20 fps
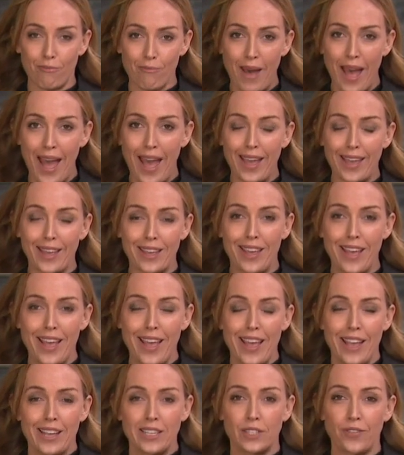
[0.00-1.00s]
May.
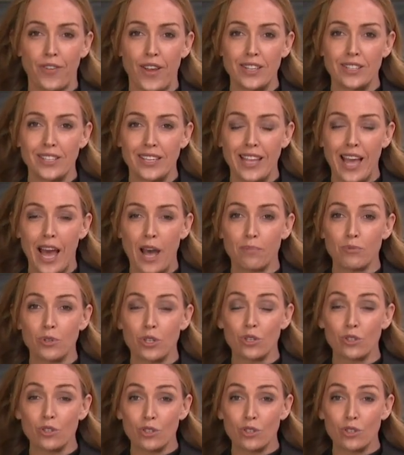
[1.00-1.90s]
He's facing up to